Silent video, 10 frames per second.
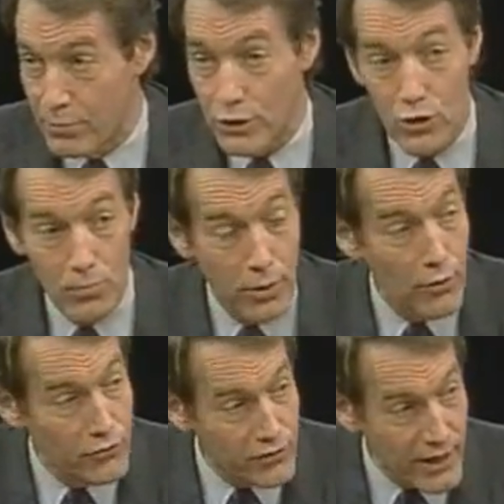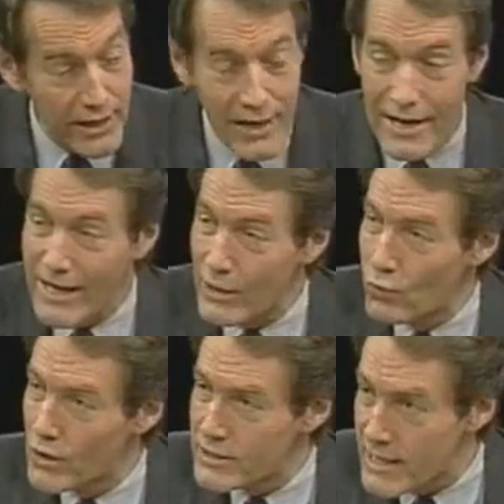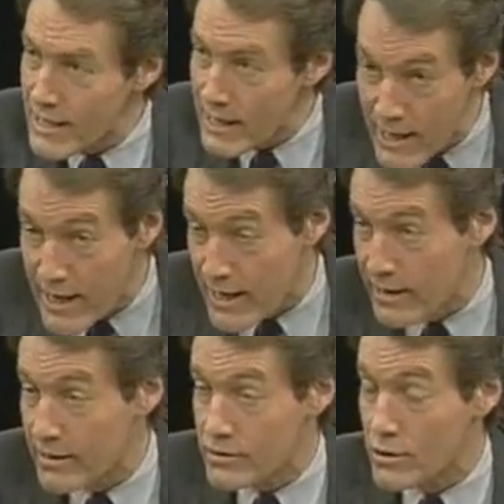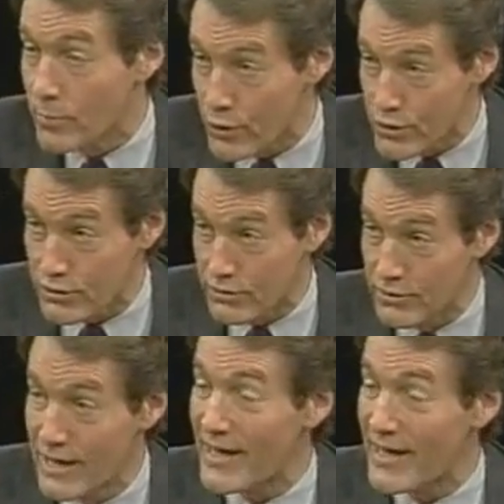But you both say it was he is the person